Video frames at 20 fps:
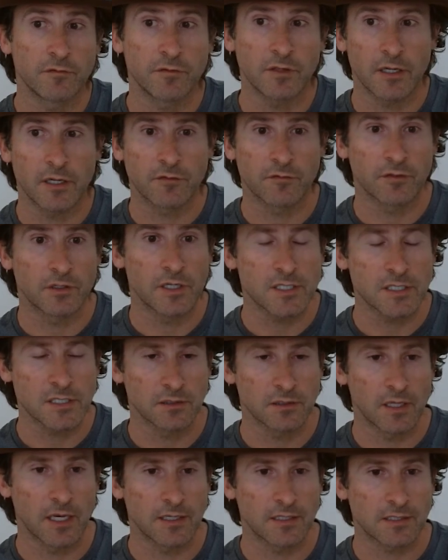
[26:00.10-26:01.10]
flag for us a
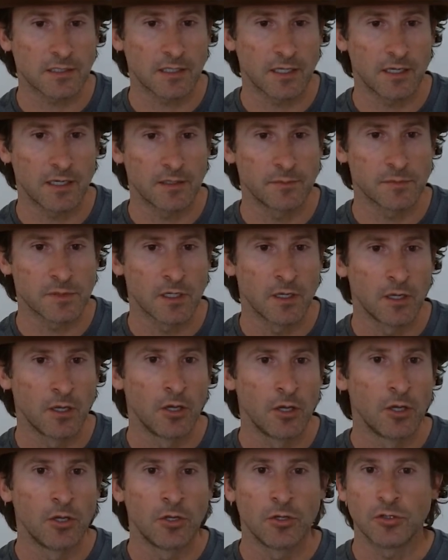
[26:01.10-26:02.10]
lot of times,
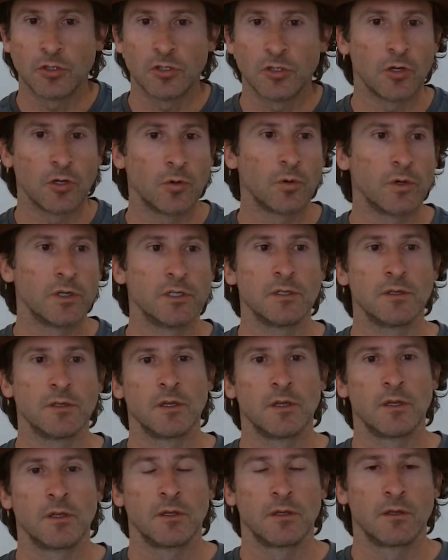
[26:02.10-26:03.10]

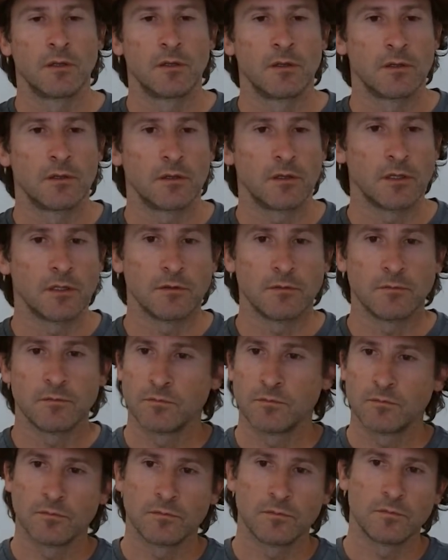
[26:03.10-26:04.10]
and
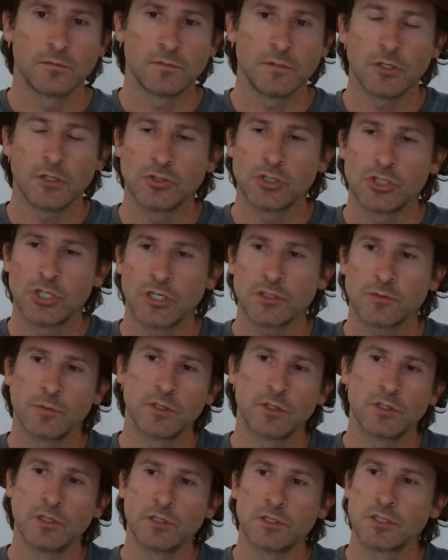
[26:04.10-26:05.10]
no
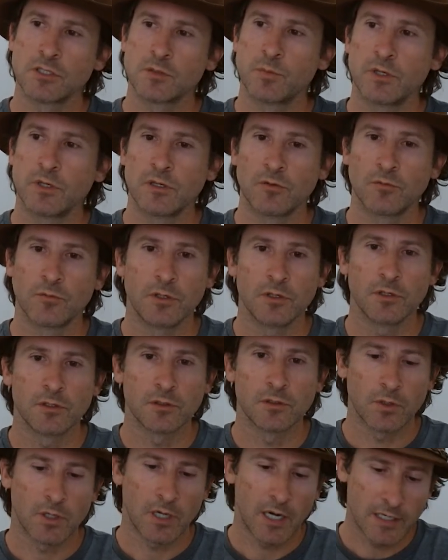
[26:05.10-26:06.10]
judgment here, just being
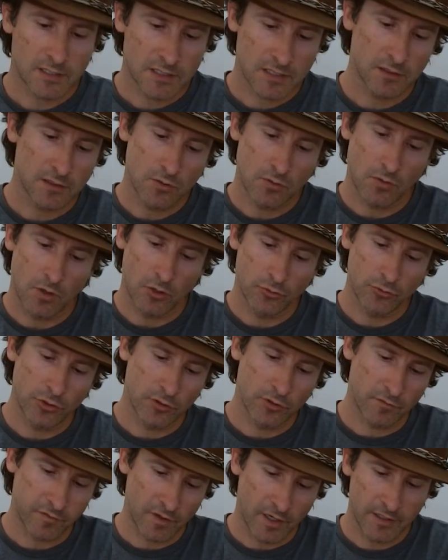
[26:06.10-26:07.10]
real, where I say you own
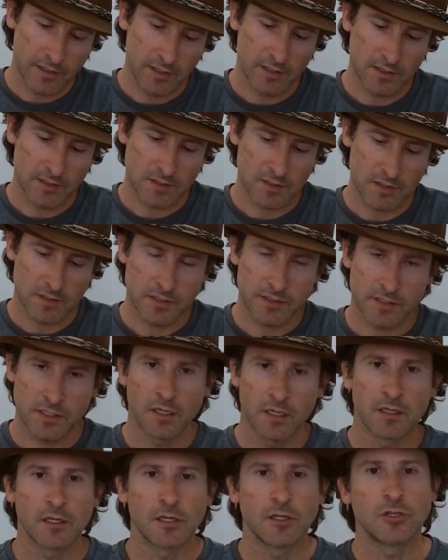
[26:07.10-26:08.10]
your finances,
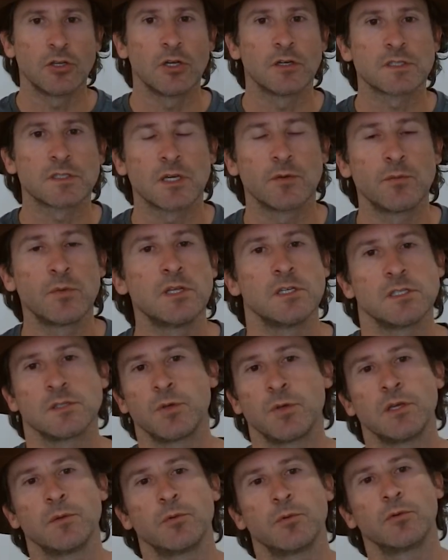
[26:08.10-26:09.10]
and you have some of these
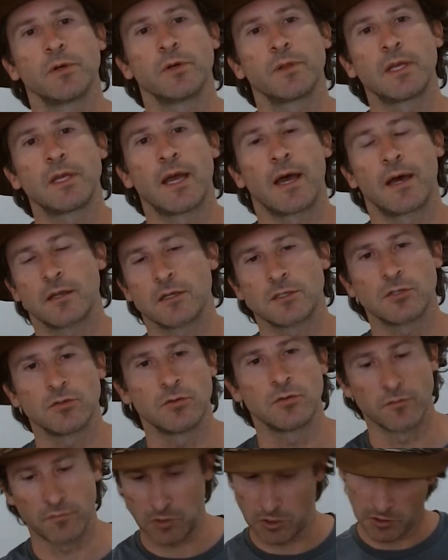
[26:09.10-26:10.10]
people with the attitude
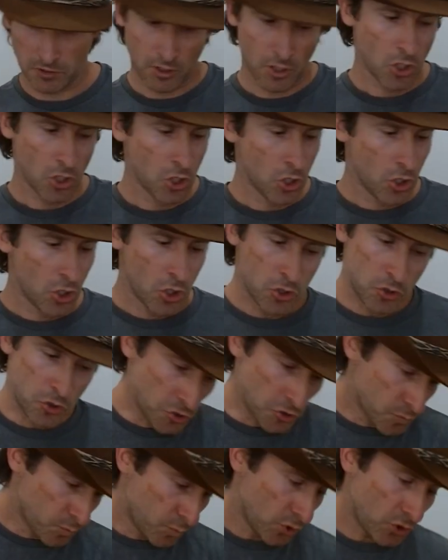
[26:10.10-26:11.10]
of like, this
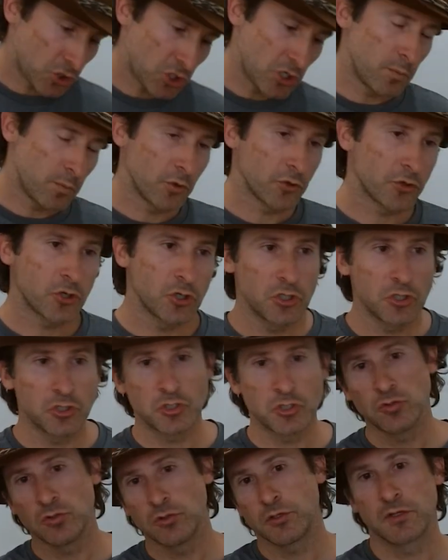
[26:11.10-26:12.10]
bookkeeper couldn't
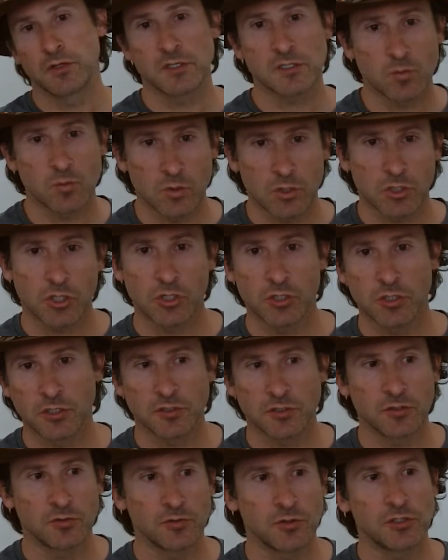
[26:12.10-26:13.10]
do it, this one couldn't
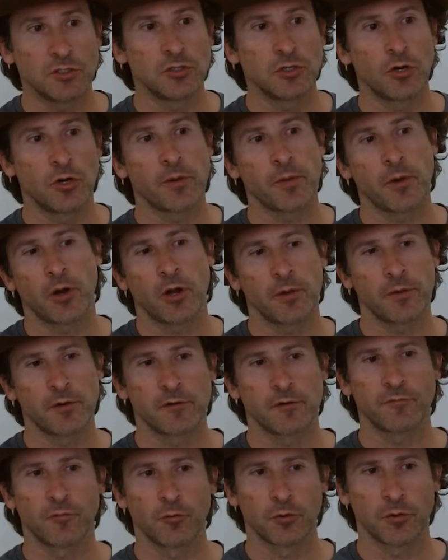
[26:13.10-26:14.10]
do it, and they're on their
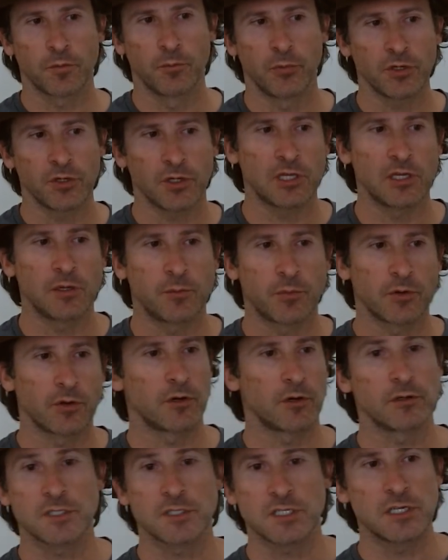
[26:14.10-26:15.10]
4th bookkeeper
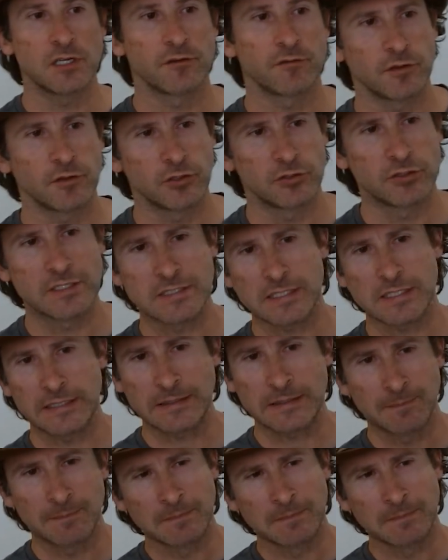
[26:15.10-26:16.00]
or CFO, and it's like,